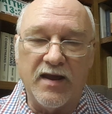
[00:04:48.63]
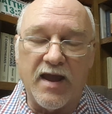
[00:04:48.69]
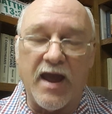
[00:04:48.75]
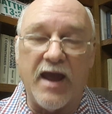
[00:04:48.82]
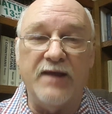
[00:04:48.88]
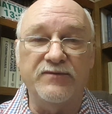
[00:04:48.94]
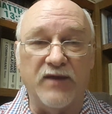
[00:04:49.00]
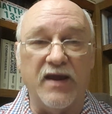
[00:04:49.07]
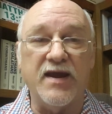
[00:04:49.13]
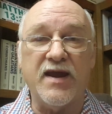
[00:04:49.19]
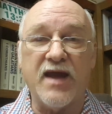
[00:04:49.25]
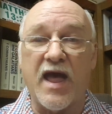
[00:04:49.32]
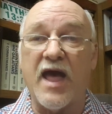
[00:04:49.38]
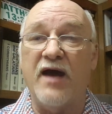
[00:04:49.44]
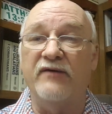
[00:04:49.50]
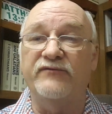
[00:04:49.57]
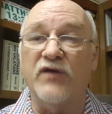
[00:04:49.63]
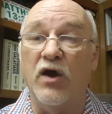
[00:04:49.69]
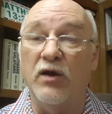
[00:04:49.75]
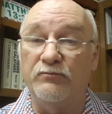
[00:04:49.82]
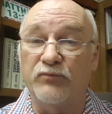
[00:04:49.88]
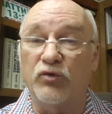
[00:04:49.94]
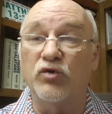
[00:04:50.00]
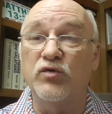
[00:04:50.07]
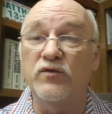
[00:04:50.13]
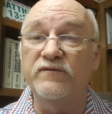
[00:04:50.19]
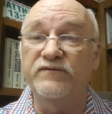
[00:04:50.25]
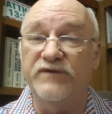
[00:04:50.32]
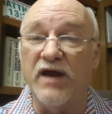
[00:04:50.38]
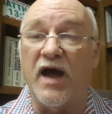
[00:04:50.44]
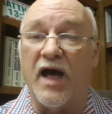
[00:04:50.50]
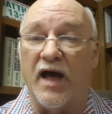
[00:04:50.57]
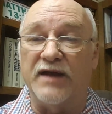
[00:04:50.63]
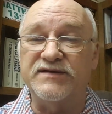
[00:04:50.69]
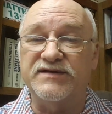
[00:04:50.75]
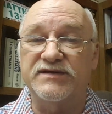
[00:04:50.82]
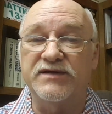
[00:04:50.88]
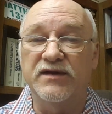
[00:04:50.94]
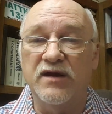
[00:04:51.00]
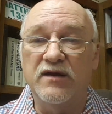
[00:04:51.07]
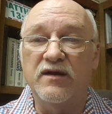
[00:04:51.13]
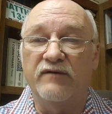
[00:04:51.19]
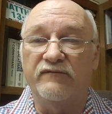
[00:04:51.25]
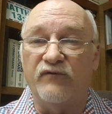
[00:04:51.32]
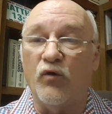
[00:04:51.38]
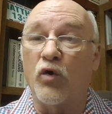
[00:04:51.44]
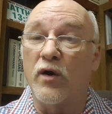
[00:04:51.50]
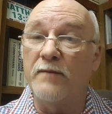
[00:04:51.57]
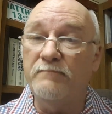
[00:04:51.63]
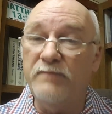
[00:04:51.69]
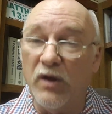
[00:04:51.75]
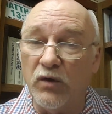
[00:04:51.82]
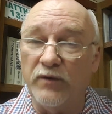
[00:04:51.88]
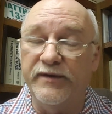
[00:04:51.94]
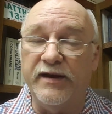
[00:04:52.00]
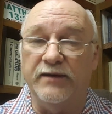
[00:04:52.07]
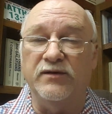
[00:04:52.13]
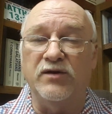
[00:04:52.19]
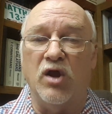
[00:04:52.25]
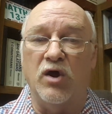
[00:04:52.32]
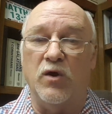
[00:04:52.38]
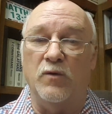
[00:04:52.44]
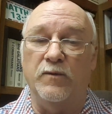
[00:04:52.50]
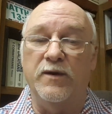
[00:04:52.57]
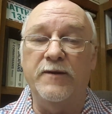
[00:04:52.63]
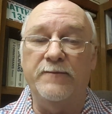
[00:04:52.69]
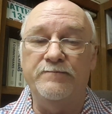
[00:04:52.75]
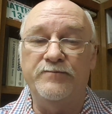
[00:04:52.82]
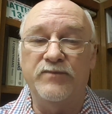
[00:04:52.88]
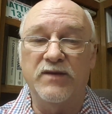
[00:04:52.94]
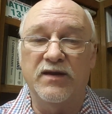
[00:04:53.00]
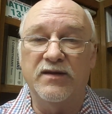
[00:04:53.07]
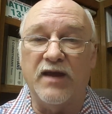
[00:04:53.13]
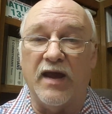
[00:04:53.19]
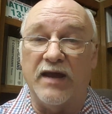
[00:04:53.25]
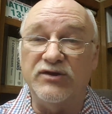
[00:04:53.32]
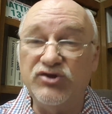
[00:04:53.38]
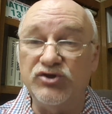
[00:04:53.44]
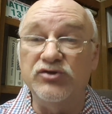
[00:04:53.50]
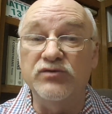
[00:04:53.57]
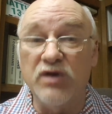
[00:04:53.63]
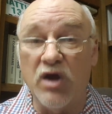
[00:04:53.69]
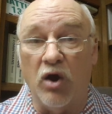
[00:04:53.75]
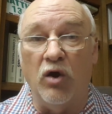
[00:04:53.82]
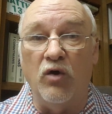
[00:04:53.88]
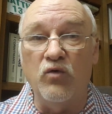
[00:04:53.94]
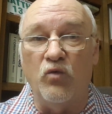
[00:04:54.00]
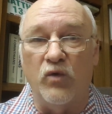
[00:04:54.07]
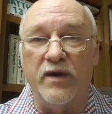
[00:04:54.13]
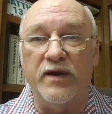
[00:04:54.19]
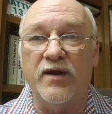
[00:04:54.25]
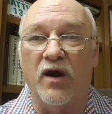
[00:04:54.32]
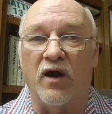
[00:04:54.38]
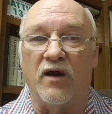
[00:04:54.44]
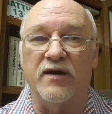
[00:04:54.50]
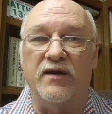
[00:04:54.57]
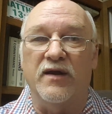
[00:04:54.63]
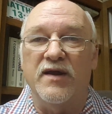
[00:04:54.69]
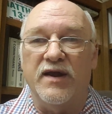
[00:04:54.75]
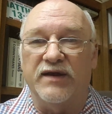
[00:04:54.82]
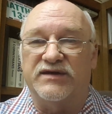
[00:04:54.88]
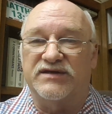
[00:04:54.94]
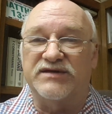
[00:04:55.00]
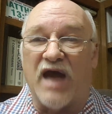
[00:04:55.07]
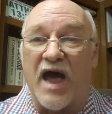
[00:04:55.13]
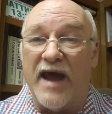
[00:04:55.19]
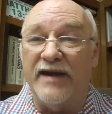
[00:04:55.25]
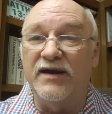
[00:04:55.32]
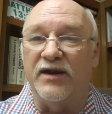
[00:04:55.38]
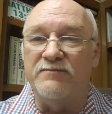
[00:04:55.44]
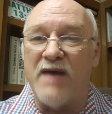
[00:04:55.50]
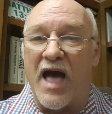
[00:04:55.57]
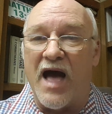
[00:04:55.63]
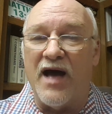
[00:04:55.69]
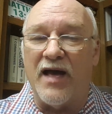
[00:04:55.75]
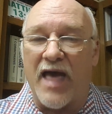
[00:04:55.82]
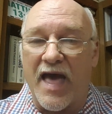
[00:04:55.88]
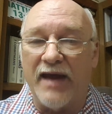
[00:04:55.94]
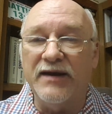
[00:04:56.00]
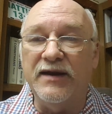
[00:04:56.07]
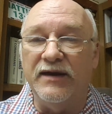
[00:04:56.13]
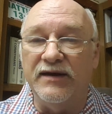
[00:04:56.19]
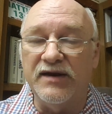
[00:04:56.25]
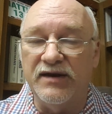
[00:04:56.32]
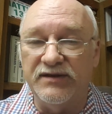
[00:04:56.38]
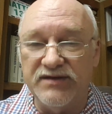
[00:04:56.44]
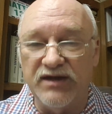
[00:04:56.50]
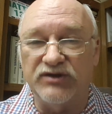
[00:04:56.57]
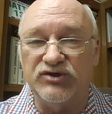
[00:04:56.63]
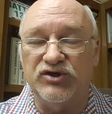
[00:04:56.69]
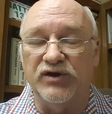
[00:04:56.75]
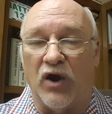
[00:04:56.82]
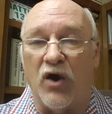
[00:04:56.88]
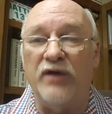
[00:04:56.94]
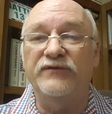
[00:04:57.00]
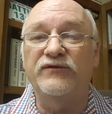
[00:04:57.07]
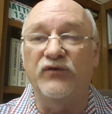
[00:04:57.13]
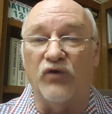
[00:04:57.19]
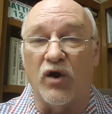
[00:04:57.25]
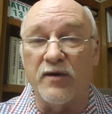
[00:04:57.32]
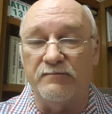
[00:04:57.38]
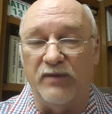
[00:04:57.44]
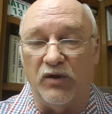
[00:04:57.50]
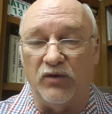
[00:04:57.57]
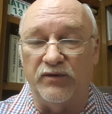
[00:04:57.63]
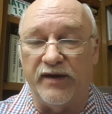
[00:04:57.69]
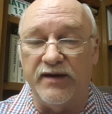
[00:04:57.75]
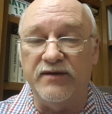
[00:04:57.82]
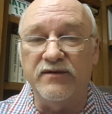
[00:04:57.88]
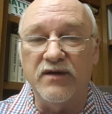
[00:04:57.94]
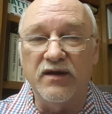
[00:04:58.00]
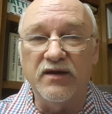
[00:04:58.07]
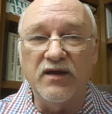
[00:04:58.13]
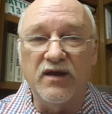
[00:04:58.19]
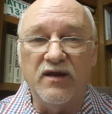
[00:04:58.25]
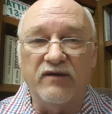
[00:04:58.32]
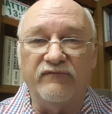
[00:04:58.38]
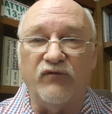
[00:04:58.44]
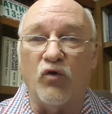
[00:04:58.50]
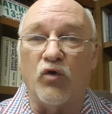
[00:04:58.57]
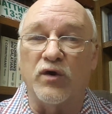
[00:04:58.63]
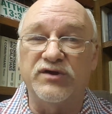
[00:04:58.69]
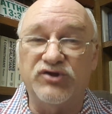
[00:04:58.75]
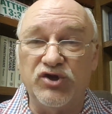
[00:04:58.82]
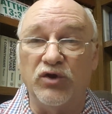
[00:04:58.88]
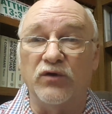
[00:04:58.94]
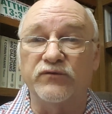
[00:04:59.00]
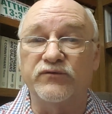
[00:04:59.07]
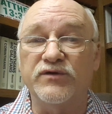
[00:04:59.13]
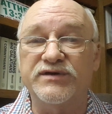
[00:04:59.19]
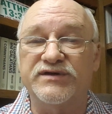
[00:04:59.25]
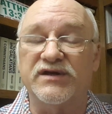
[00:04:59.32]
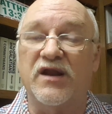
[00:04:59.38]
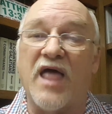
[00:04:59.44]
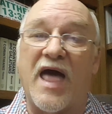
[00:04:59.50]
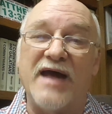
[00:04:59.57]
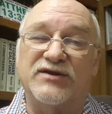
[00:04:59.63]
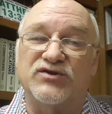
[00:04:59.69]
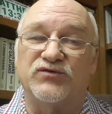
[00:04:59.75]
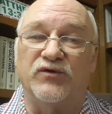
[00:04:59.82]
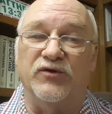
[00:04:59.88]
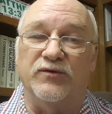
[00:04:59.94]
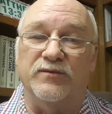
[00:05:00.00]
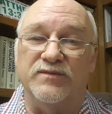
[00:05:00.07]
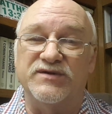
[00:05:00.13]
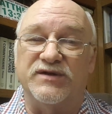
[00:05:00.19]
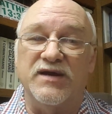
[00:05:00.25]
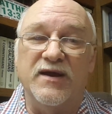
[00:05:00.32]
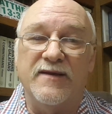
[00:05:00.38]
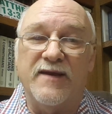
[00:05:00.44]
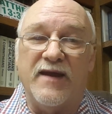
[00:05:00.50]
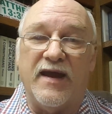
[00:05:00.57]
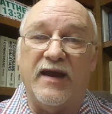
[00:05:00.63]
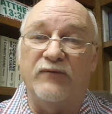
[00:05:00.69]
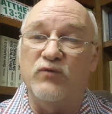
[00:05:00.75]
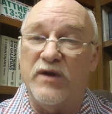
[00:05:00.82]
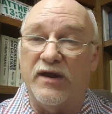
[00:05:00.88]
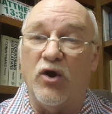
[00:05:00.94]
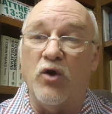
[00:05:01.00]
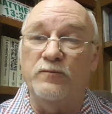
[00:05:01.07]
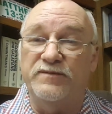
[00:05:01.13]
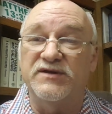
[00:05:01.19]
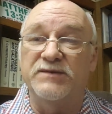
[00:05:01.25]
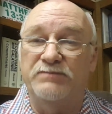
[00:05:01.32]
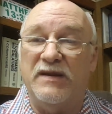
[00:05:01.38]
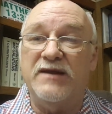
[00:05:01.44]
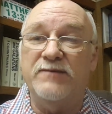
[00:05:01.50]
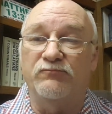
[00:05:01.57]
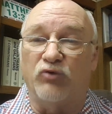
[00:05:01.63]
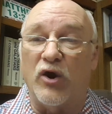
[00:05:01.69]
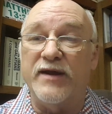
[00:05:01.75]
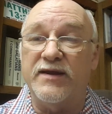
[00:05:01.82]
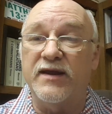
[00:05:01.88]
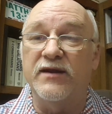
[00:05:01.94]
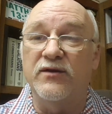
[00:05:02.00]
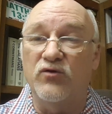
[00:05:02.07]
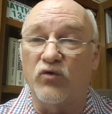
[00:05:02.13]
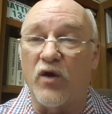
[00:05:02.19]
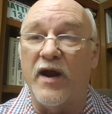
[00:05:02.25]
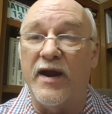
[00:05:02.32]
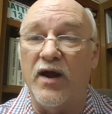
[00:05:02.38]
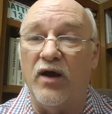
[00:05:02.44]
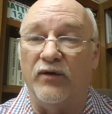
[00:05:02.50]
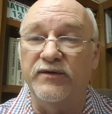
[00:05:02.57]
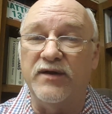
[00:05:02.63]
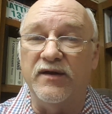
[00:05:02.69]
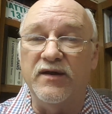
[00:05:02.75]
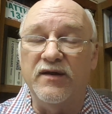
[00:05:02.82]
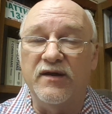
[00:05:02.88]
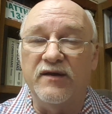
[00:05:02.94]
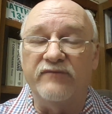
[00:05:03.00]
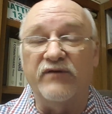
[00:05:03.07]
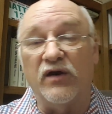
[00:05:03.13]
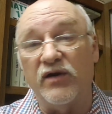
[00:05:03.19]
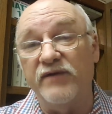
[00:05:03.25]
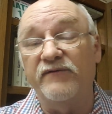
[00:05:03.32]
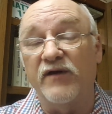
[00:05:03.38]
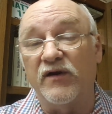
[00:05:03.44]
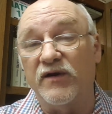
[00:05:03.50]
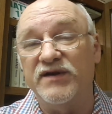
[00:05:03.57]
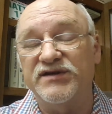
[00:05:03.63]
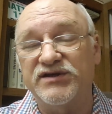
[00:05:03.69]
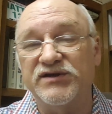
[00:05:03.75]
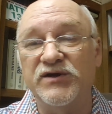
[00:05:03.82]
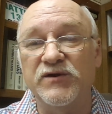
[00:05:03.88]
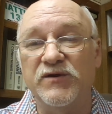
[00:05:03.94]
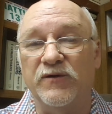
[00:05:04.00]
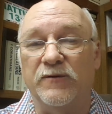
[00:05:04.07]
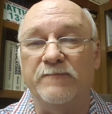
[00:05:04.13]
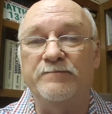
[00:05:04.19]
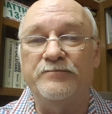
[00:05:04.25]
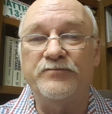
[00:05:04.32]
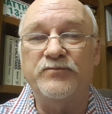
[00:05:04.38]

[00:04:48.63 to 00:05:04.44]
And they have approved us for a building loan. As you know, we are excited about adding an addition onto our building for children's classrooms, and we hope to be breaking ground very, very soon.